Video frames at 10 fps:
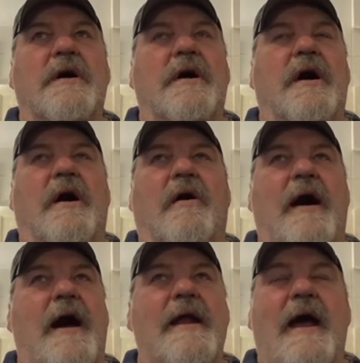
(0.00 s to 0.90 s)
Oh,
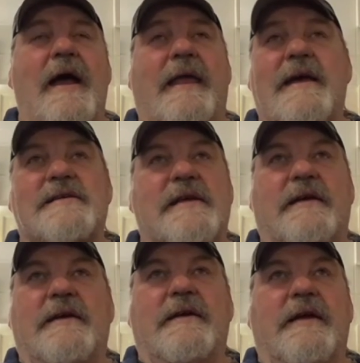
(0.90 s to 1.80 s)
I, I, guess
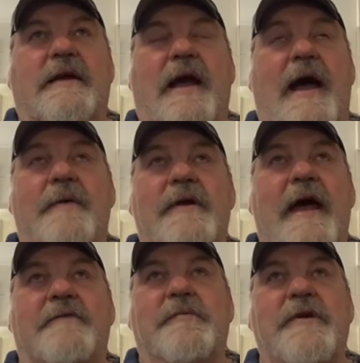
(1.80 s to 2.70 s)
I would
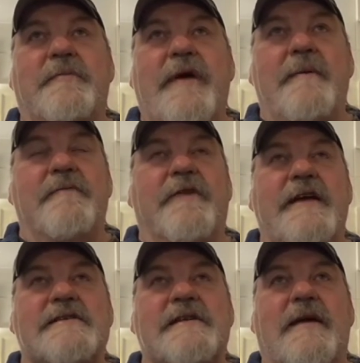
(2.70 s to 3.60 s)
have to be a baby
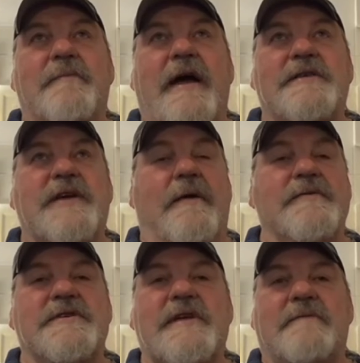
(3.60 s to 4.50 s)
face in that match. I
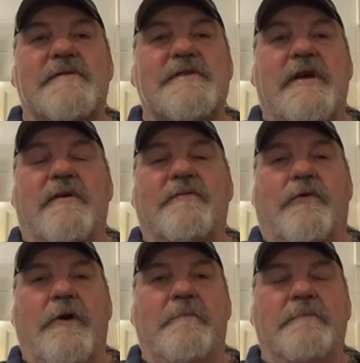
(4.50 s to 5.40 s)
would just have to sell
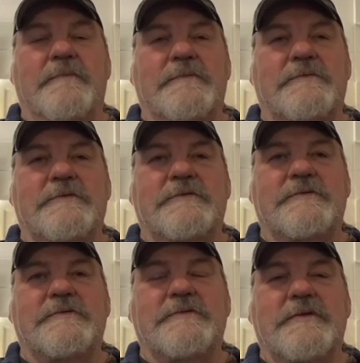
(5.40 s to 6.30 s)
for
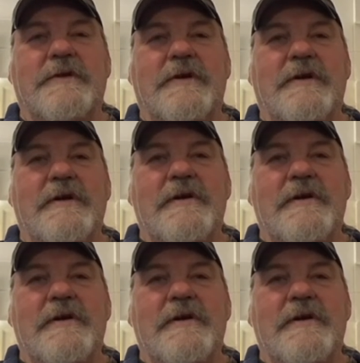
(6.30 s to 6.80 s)
it.